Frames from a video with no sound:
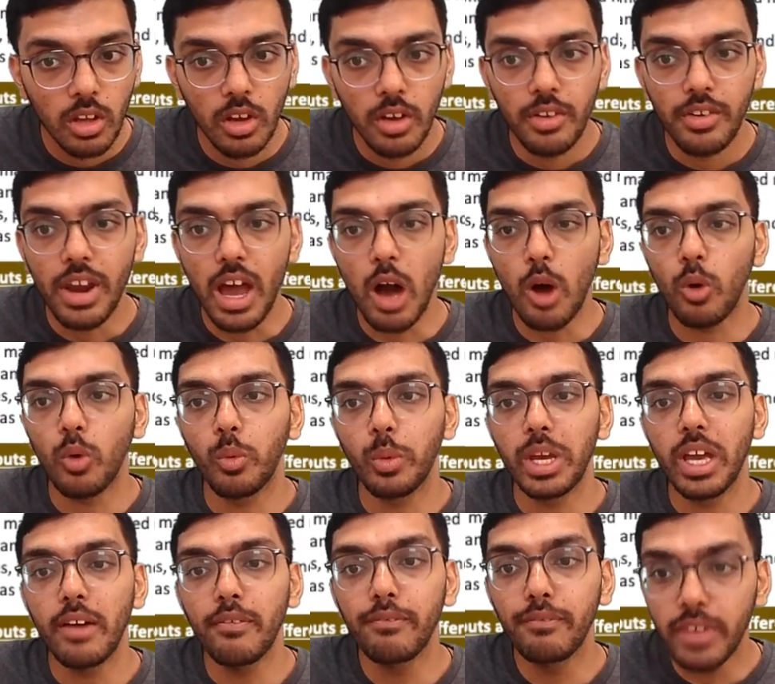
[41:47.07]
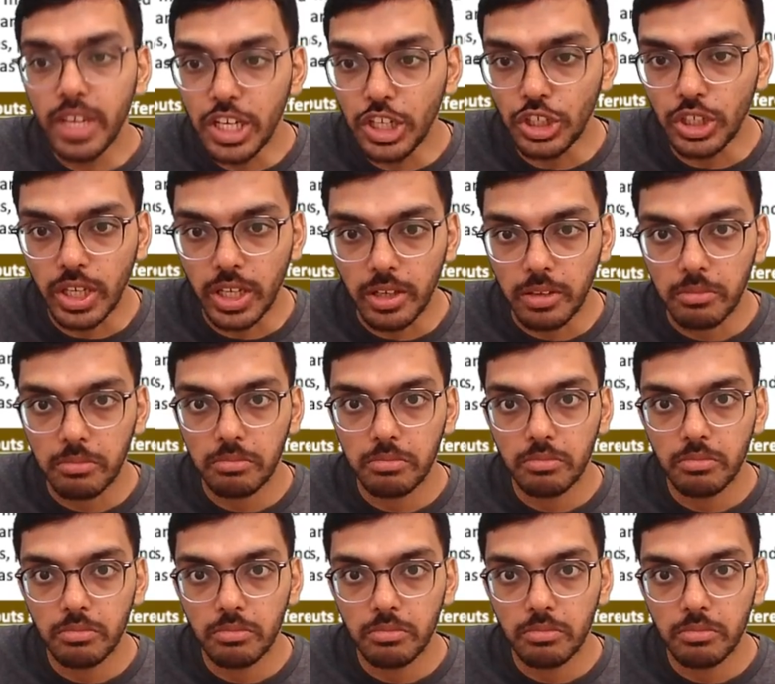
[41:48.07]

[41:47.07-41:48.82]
Now we have finishing.